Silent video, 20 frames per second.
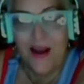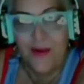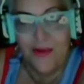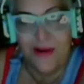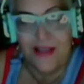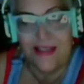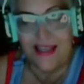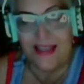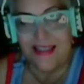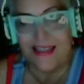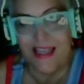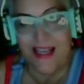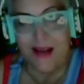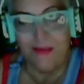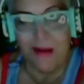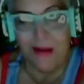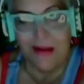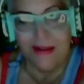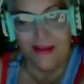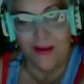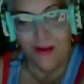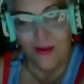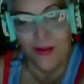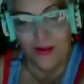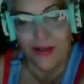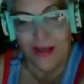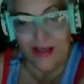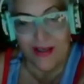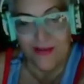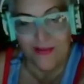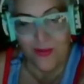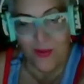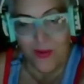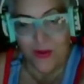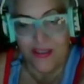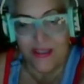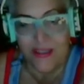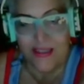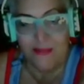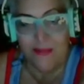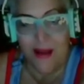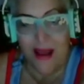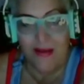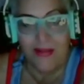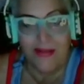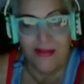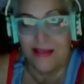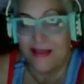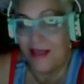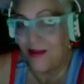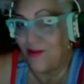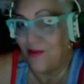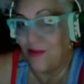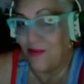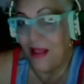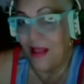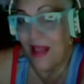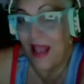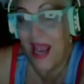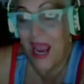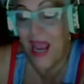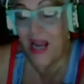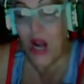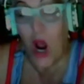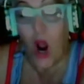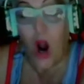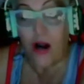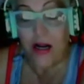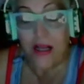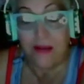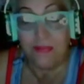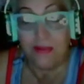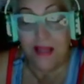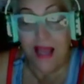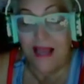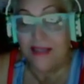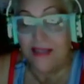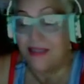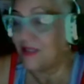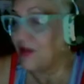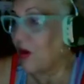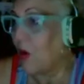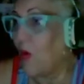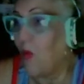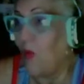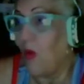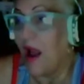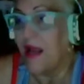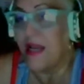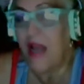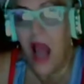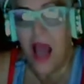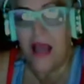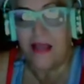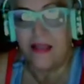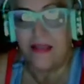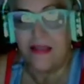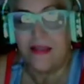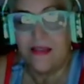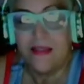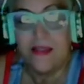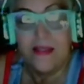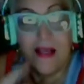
what is that saying about don't look a gift horse in the mouth? It's like an Arctic blast. Why not?